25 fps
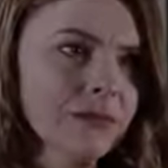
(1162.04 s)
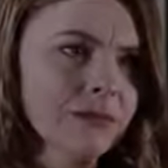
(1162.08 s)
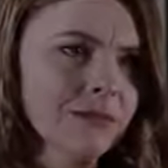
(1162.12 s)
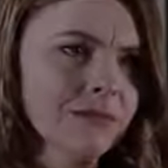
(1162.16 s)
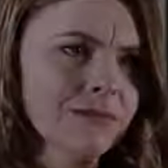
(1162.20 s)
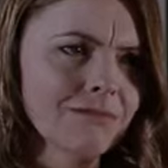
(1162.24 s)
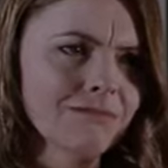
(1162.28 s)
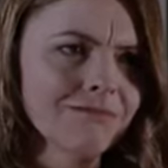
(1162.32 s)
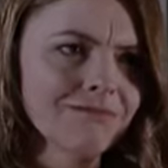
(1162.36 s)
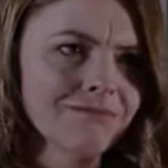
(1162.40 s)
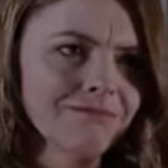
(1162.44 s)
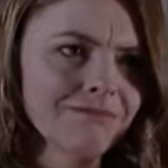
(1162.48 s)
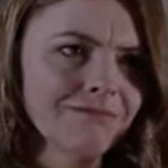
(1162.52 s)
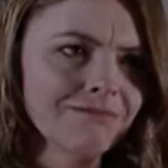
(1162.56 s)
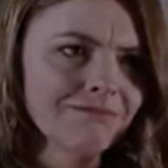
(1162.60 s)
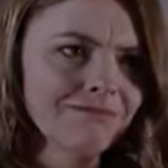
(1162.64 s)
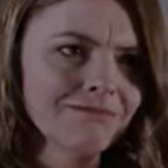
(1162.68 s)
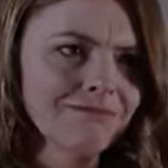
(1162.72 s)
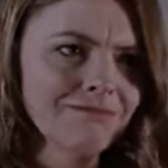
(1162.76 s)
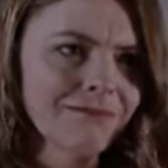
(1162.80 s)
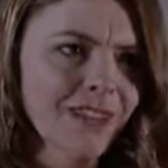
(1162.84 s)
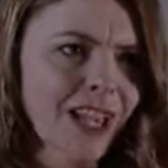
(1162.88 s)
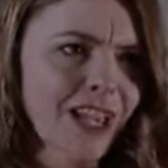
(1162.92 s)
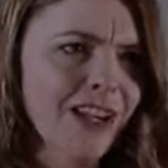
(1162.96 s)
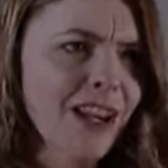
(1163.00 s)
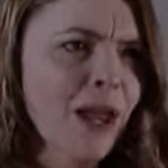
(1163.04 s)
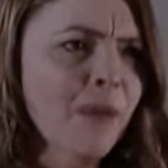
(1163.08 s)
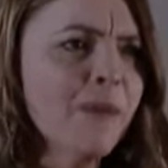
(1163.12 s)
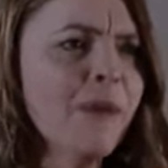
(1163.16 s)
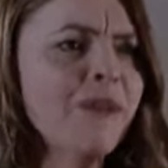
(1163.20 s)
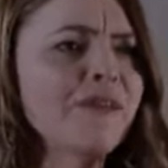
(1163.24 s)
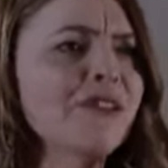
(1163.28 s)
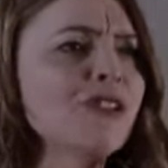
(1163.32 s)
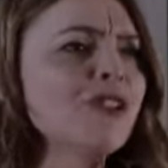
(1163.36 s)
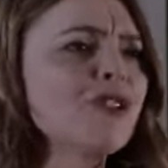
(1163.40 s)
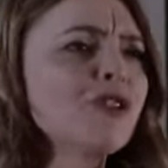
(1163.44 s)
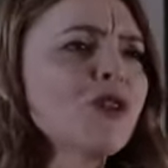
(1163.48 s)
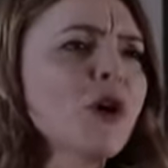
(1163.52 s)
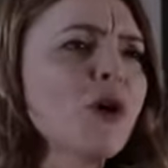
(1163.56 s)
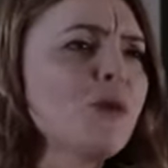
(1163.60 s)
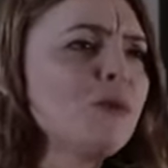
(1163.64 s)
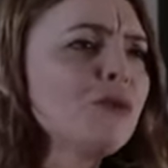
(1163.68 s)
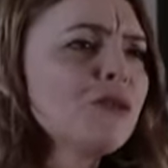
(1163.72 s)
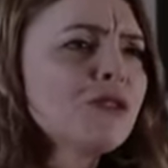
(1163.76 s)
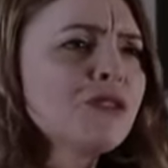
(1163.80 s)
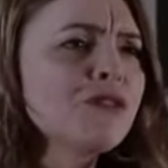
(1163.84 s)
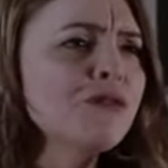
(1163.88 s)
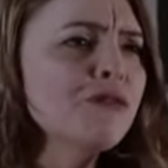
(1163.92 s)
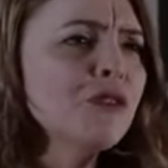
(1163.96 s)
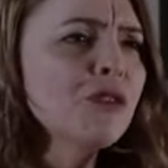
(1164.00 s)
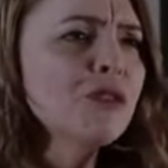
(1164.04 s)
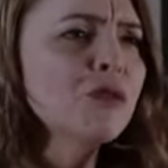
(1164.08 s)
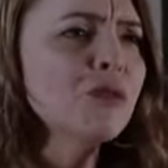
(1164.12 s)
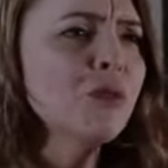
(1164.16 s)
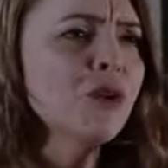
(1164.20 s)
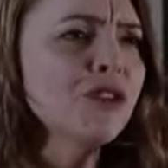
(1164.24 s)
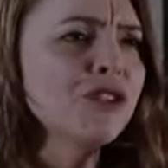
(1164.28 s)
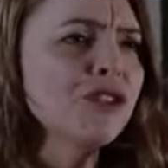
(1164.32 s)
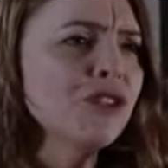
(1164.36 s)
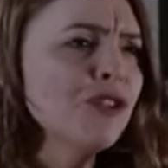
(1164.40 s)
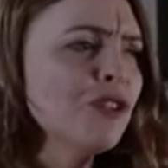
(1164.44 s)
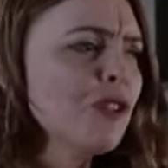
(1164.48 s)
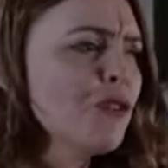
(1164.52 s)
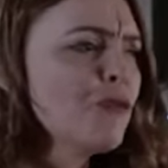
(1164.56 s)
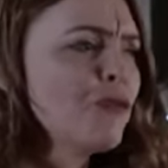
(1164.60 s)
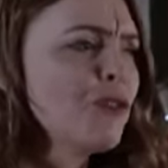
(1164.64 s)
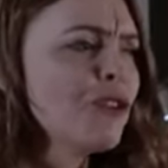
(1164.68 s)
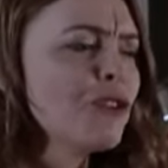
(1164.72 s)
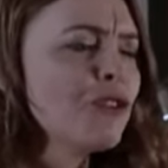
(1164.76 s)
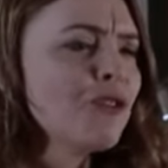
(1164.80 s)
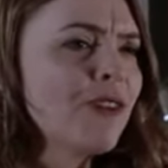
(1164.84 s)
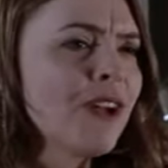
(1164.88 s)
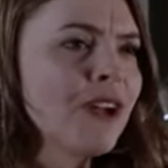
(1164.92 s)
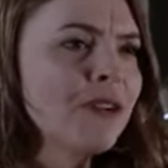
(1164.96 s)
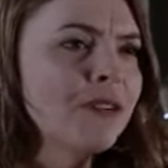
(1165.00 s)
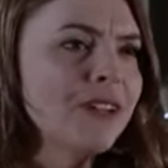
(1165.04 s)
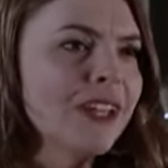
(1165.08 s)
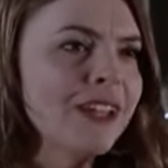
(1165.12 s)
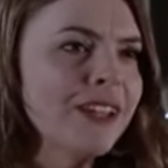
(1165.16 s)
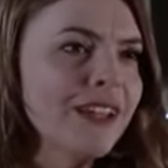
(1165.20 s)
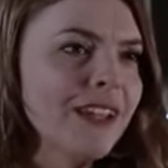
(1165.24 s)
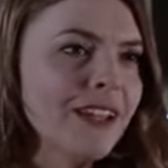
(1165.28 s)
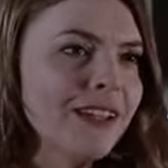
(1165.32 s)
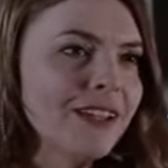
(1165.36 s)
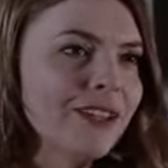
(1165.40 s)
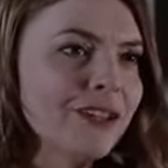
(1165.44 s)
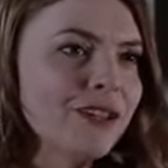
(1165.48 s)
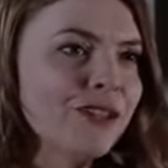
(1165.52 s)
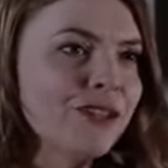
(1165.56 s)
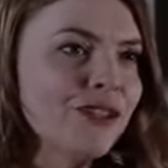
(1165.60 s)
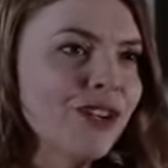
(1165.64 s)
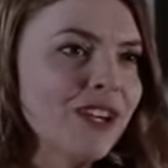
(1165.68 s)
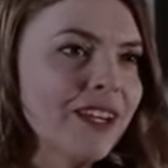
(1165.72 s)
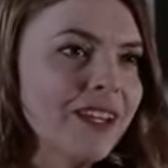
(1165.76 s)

Mm-mm. And I'm having so much fun watching you run around like a headless